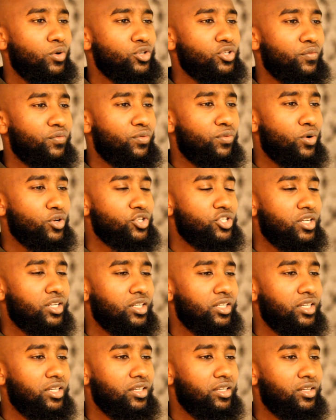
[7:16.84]
which
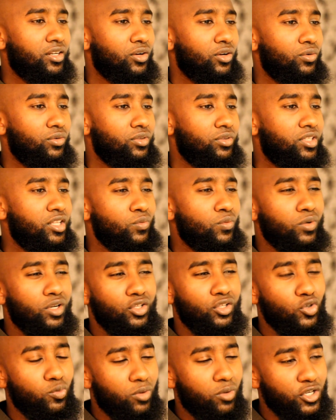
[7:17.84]
unfortunately, you know, didn't
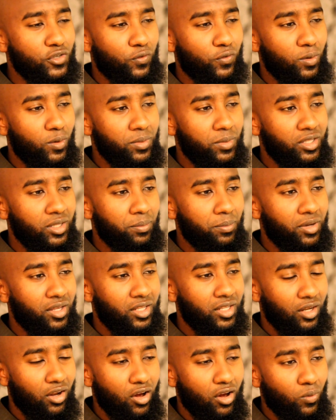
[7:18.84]
really do much for me in
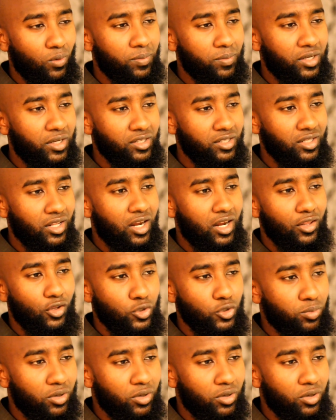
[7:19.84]
the in the long run because a lot of